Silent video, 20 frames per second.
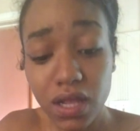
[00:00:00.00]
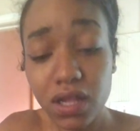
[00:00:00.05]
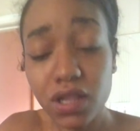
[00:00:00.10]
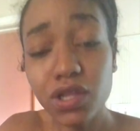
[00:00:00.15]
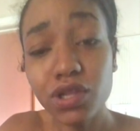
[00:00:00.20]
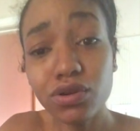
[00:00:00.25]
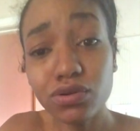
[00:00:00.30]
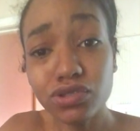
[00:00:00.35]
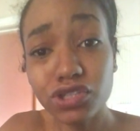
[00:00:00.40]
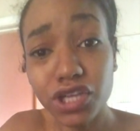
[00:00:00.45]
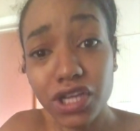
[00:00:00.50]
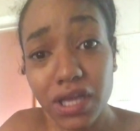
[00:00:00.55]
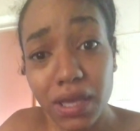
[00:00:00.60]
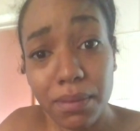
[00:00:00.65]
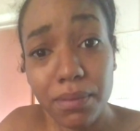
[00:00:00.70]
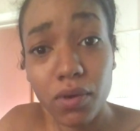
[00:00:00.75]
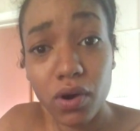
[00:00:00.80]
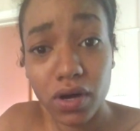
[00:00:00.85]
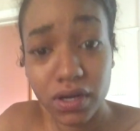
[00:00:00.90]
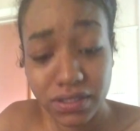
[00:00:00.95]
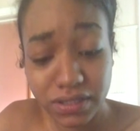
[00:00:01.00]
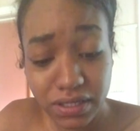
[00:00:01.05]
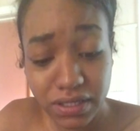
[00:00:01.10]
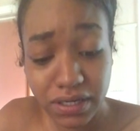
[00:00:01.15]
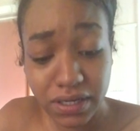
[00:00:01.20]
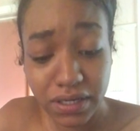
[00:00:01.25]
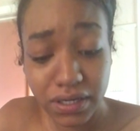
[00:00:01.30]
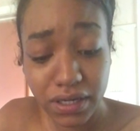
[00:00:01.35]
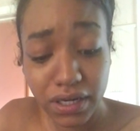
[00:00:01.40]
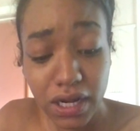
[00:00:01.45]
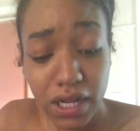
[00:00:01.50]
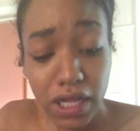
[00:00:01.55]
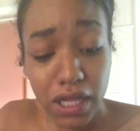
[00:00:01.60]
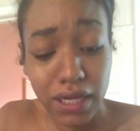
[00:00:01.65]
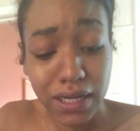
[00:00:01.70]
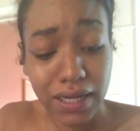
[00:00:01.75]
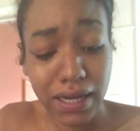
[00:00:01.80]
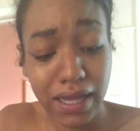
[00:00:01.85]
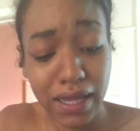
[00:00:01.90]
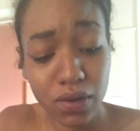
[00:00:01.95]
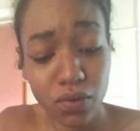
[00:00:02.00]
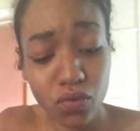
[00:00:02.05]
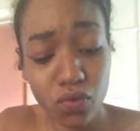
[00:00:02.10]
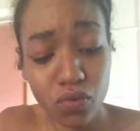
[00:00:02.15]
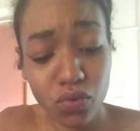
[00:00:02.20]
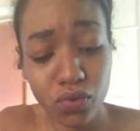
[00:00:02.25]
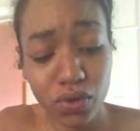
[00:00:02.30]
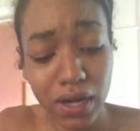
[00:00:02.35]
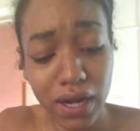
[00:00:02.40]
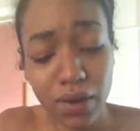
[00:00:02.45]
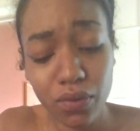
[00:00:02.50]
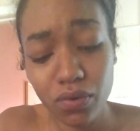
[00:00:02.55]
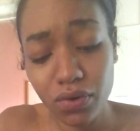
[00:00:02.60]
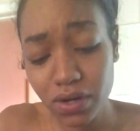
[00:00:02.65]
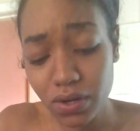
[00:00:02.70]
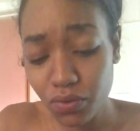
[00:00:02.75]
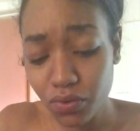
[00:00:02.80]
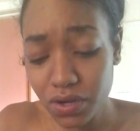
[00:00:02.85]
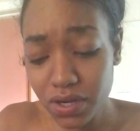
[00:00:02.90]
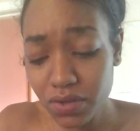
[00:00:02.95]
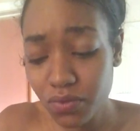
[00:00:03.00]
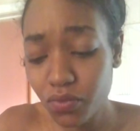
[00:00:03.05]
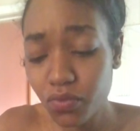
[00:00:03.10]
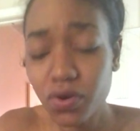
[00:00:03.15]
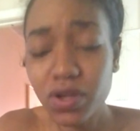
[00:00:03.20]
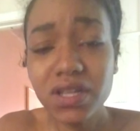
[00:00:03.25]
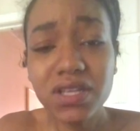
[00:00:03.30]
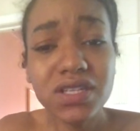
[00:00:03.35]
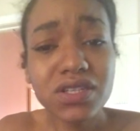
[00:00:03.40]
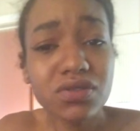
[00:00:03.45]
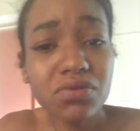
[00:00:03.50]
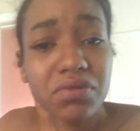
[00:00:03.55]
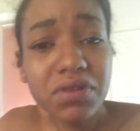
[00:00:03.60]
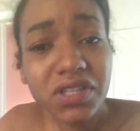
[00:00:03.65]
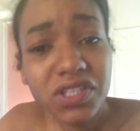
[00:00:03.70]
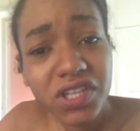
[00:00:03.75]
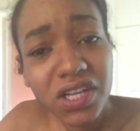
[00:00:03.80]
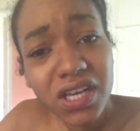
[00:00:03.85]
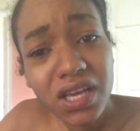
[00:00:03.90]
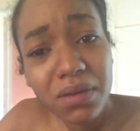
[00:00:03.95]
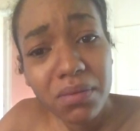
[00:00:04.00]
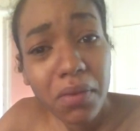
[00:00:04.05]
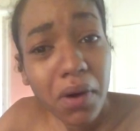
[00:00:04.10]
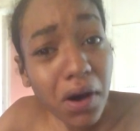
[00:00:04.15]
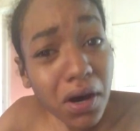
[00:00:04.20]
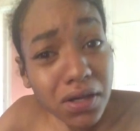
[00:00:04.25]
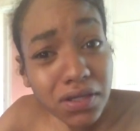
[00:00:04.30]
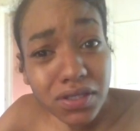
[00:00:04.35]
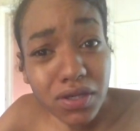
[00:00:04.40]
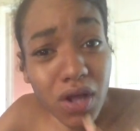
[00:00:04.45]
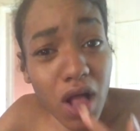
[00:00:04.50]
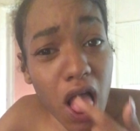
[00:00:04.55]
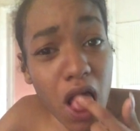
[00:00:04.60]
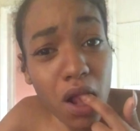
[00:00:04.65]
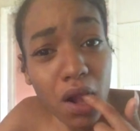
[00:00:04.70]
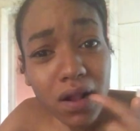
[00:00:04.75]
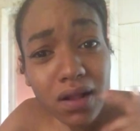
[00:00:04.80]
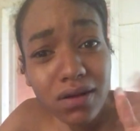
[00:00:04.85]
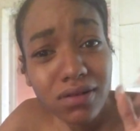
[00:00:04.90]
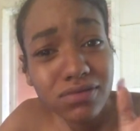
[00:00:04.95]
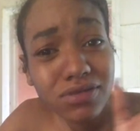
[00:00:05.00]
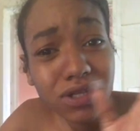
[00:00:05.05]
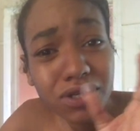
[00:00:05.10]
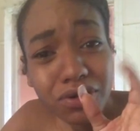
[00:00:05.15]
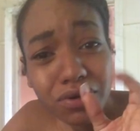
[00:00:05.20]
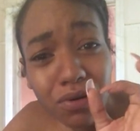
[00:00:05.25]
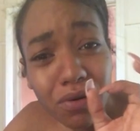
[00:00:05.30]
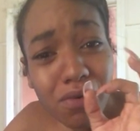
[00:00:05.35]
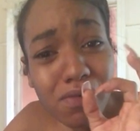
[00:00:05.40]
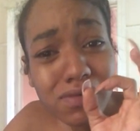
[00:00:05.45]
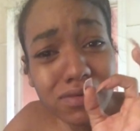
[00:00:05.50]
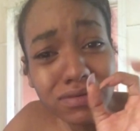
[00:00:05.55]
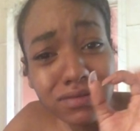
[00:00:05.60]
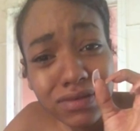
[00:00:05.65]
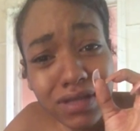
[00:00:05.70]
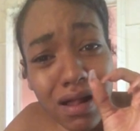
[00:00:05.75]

little chicken balls in there. Like, like what, what, what is three chicken balls gonna do?